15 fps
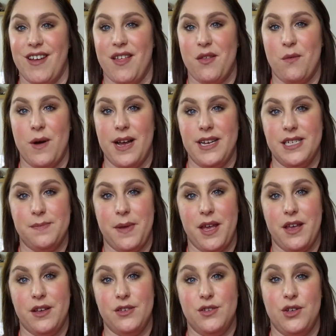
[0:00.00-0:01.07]
in other ways
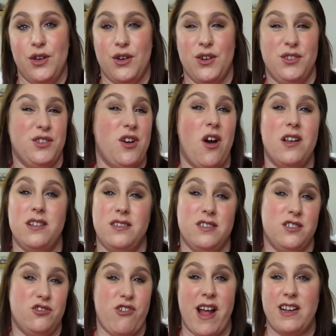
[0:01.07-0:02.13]
because you could kind of
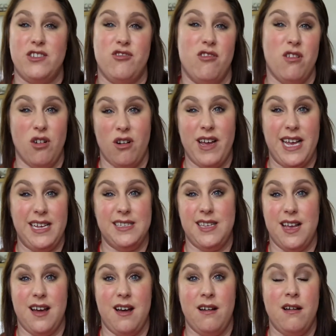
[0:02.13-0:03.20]
distract her a lot
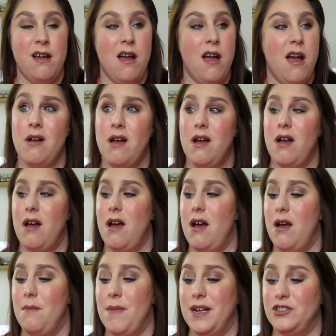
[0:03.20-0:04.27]
easier
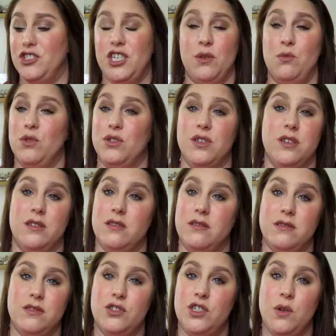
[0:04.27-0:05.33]
um, and she wouldn't
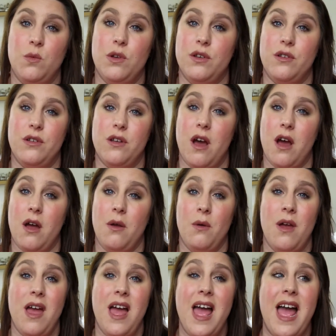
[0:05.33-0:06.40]
she wouldn't know
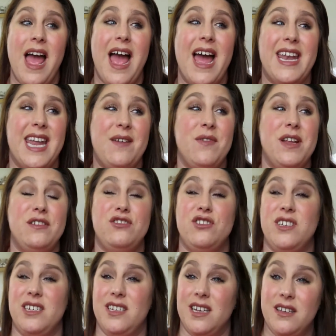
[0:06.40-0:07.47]
and even if
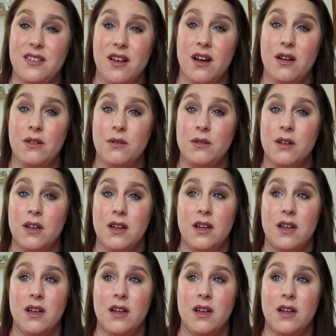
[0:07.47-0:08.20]
she did know